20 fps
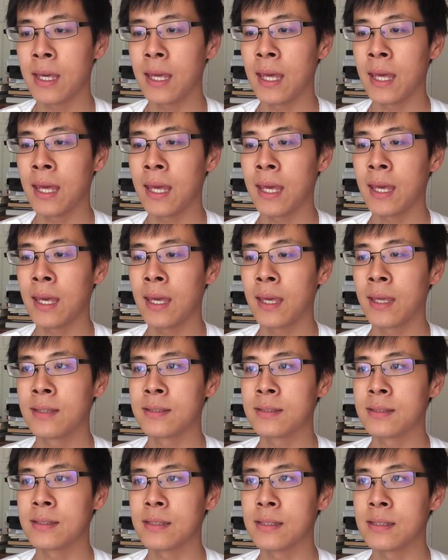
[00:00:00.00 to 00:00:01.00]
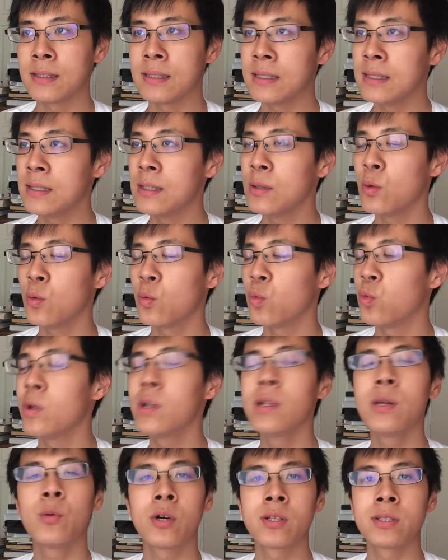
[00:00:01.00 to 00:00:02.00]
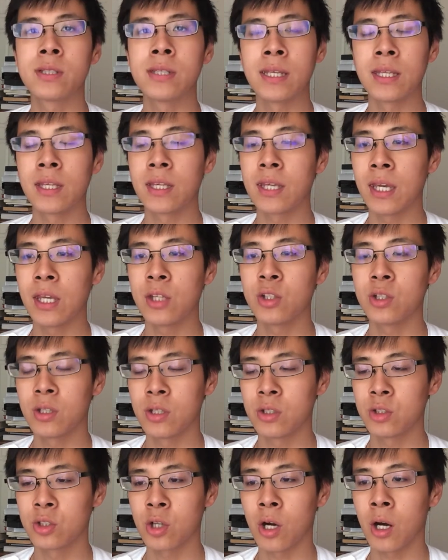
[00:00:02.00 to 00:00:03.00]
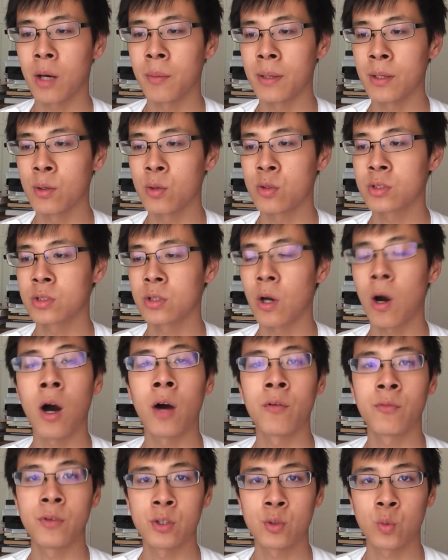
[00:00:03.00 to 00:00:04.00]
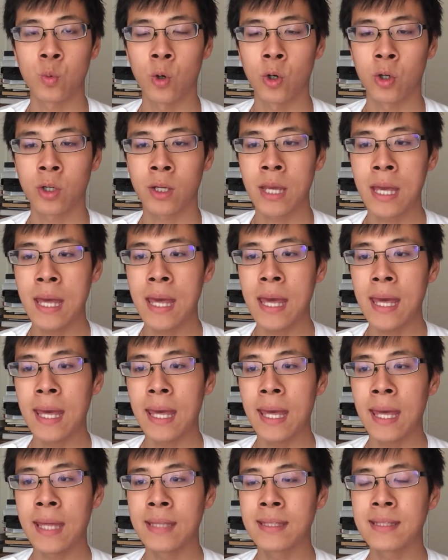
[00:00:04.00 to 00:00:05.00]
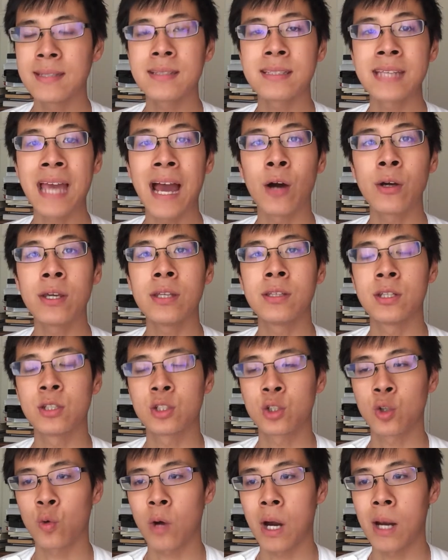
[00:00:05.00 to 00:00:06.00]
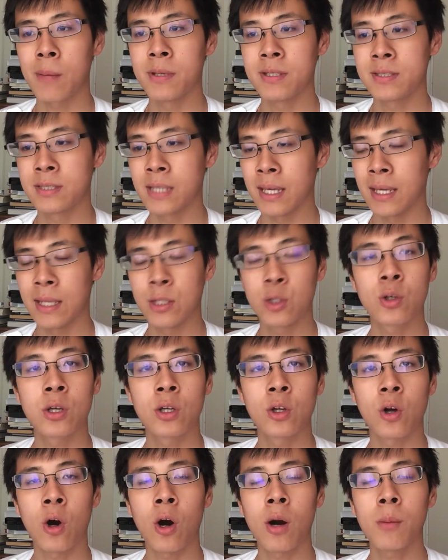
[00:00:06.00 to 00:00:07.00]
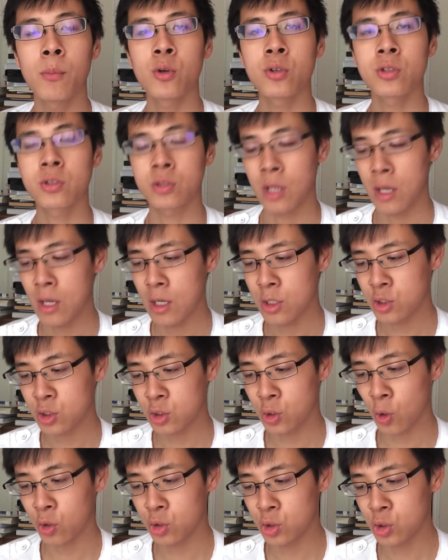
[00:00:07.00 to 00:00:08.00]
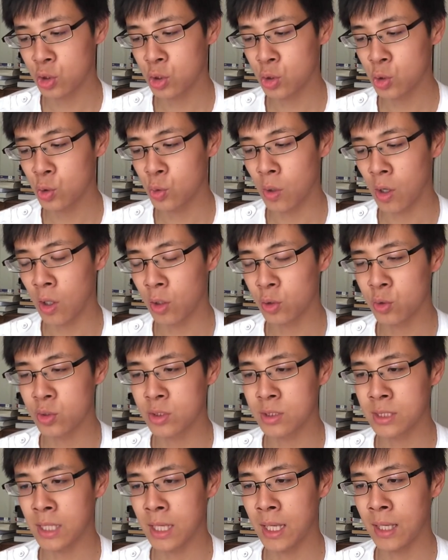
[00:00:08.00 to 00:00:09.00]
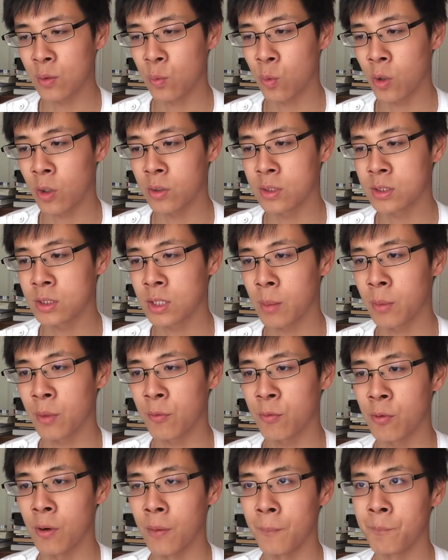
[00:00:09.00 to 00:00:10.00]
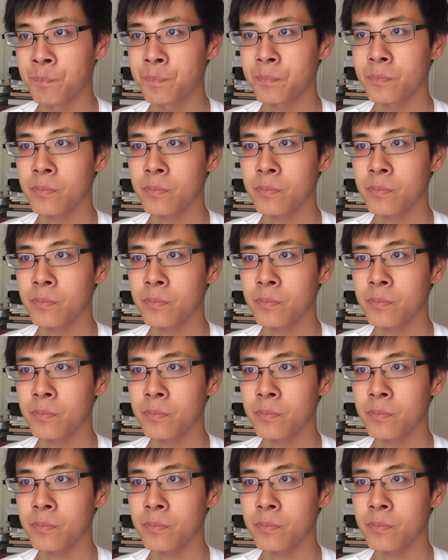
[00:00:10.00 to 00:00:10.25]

And he really wasn't engaged in his job. It was office work. And this is how he described his day. And you can almost start to understand where he's coming from.